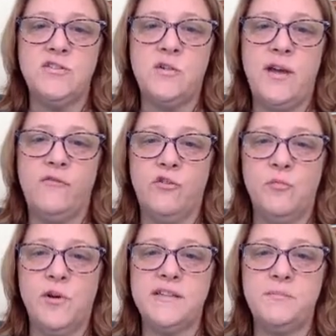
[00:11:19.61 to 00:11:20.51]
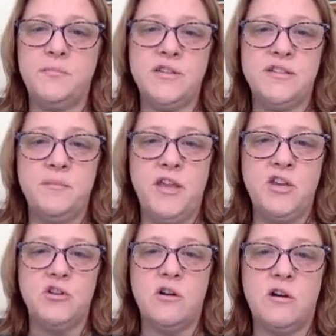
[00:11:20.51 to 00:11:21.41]
so I have rubrics and
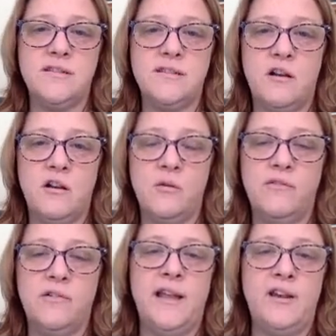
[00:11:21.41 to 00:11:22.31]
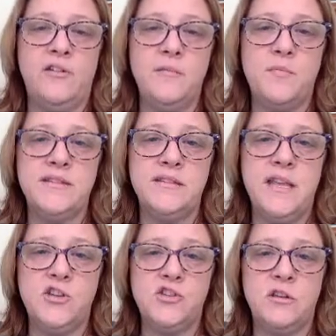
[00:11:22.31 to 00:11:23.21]
participation cards that I'll go over later in the
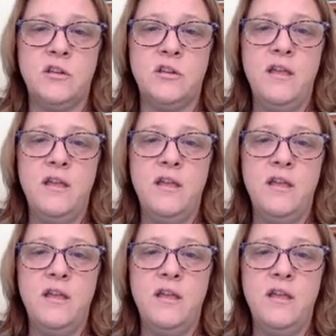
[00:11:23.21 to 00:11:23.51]
presentation,